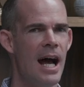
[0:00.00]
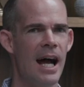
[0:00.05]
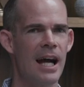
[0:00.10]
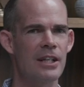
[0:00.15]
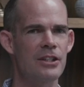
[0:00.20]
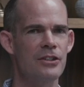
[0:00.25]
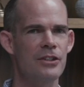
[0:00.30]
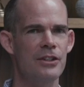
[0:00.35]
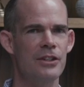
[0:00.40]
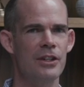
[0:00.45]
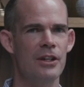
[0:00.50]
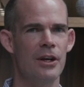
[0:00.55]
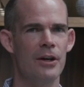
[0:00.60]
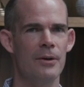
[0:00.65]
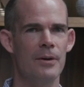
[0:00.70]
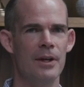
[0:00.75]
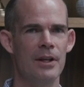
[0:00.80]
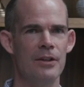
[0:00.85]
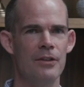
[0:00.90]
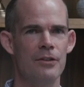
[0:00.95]
actually to
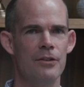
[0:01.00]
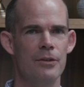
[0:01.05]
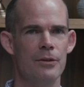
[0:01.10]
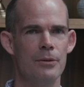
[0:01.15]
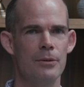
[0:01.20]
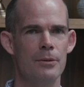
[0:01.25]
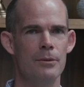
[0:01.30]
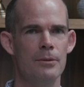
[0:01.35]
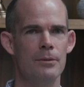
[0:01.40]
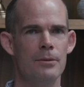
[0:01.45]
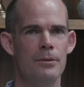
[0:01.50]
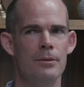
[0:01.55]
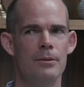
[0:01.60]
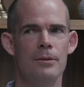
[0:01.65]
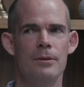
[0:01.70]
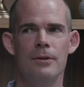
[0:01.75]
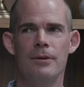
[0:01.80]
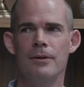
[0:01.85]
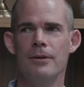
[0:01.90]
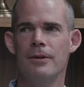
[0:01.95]
go into
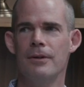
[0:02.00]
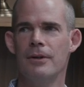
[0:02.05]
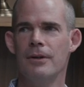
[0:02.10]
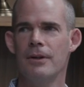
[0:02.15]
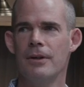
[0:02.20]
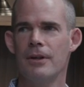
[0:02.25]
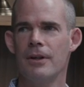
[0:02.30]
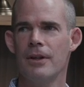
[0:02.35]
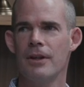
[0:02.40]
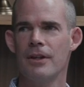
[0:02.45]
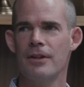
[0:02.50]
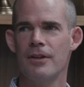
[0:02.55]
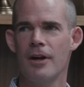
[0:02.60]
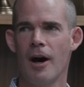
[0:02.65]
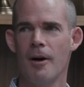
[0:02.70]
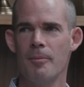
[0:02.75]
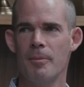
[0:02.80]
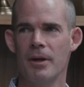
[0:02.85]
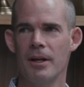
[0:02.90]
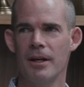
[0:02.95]
the
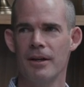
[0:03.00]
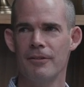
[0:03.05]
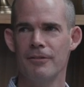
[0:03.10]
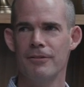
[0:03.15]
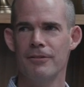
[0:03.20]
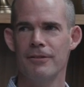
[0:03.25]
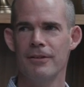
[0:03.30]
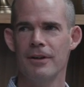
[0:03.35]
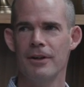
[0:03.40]
topic of